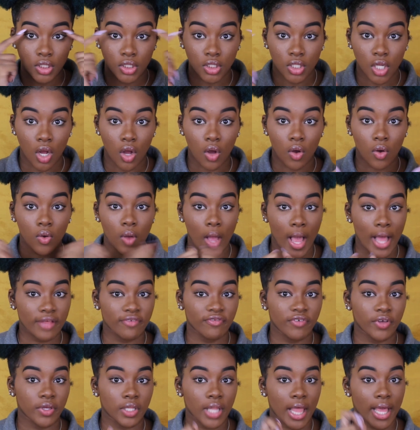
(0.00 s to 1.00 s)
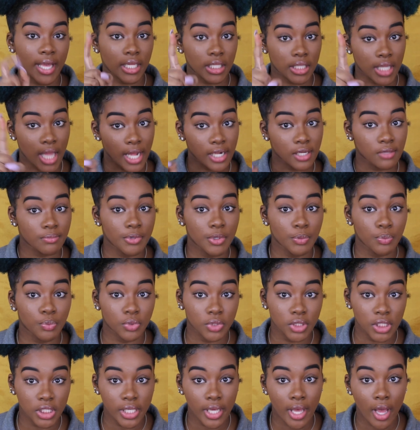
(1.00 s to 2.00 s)
You know, I feel like a lot of
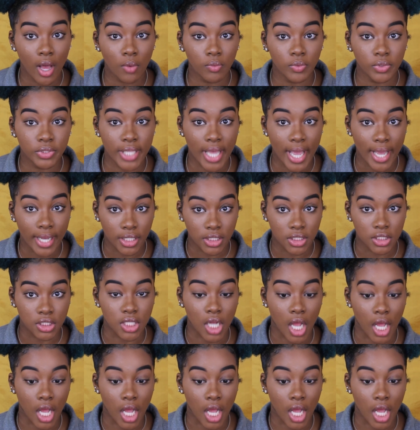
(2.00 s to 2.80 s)
people need help with that because